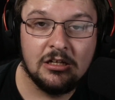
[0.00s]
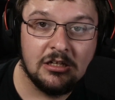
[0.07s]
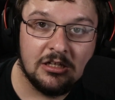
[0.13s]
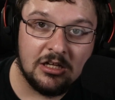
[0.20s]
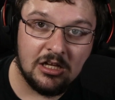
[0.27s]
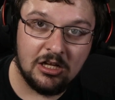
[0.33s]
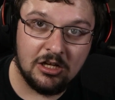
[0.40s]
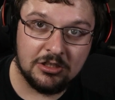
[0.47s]

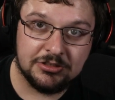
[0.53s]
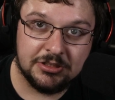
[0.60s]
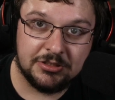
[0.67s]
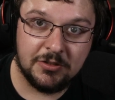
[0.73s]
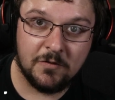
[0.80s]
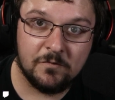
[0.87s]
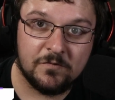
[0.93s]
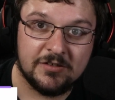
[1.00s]
Also,
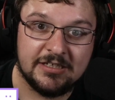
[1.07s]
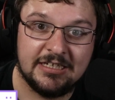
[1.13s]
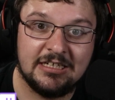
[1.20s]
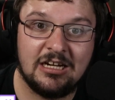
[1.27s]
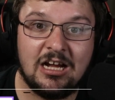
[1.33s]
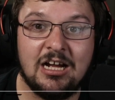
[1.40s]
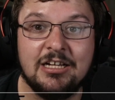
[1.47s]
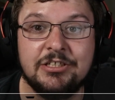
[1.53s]
don't forget,
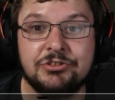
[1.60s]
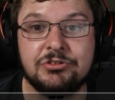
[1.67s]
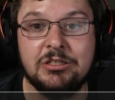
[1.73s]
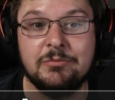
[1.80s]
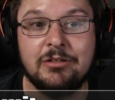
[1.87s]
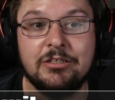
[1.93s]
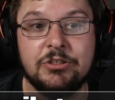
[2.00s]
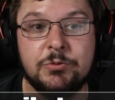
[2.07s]
I stream
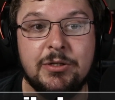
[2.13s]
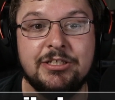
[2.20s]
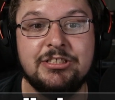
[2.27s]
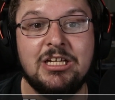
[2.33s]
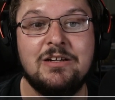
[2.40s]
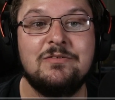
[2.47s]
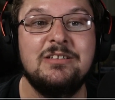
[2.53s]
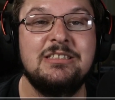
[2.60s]
on Twitch
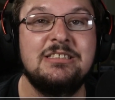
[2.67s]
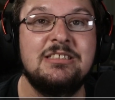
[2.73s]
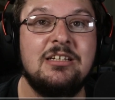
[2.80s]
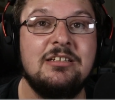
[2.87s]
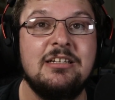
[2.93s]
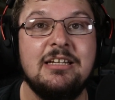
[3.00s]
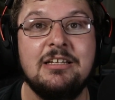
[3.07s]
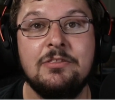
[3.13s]
every
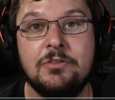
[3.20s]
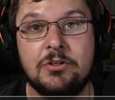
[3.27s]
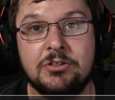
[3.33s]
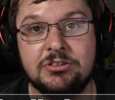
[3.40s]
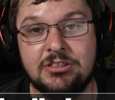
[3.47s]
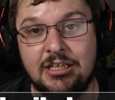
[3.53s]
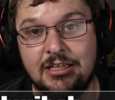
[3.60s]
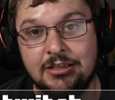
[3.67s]
Sunday and
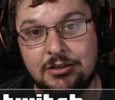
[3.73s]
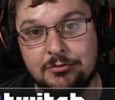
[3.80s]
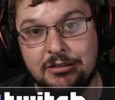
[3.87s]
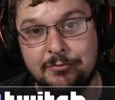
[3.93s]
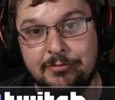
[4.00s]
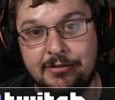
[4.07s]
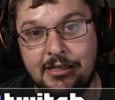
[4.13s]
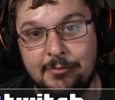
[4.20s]
Thursday at 3
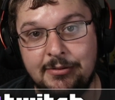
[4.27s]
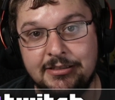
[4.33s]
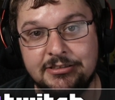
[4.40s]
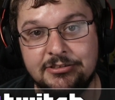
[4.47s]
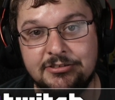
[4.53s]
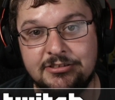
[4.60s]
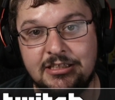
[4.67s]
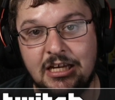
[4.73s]
p.m.
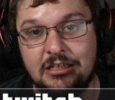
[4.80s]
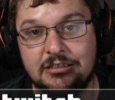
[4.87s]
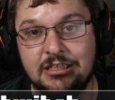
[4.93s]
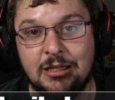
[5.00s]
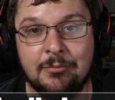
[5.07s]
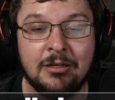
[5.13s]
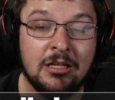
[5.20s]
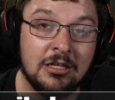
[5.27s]
Eastern Standard
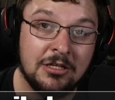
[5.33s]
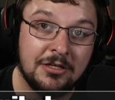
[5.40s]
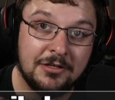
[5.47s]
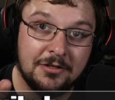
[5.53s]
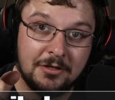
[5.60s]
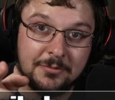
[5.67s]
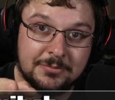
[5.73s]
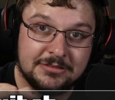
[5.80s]
Time.
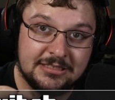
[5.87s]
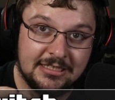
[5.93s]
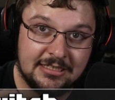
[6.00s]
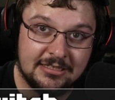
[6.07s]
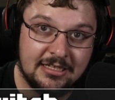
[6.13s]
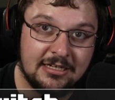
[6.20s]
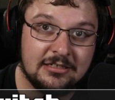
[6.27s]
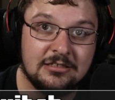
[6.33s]
Hope to see you
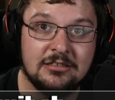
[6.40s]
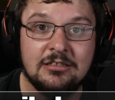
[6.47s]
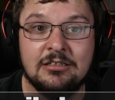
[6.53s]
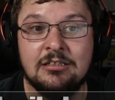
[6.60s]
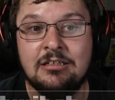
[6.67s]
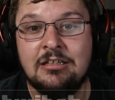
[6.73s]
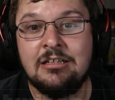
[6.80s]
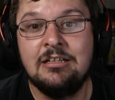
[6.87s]
there.
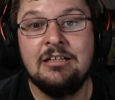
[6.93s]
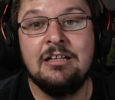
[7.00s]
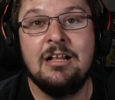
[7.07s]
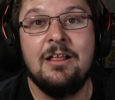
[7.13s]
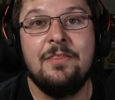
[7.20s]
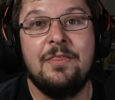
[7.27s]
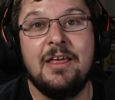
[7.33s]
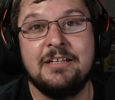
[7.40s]

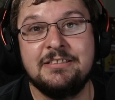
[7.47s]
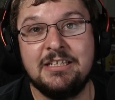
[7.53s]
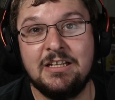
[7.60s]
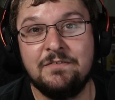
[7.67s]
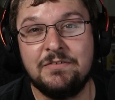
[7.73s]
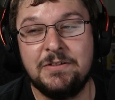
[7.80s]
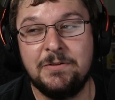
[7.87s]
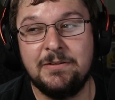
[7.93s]
Thanks again
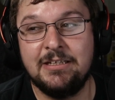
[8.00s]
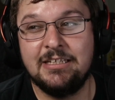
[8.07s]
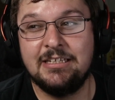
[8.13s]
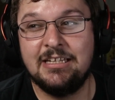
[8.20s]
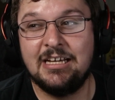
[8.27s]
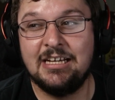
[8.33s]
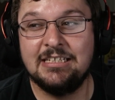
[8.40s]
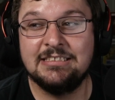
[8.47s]
for tuning in,
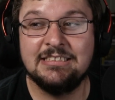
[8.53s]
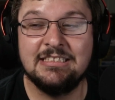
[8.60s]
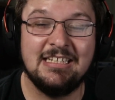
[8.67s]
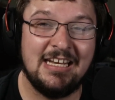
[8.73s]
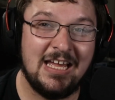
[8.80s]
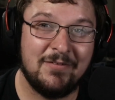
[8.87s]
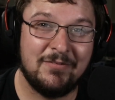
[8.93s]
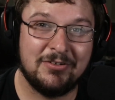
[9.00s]
guys, and
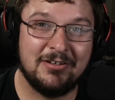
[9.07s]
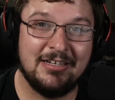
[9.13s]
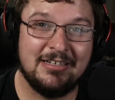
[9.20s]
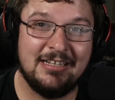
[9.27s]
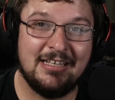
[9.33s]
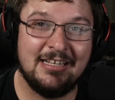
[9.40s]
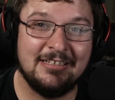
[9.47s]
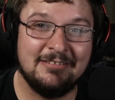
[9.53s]
have a great day.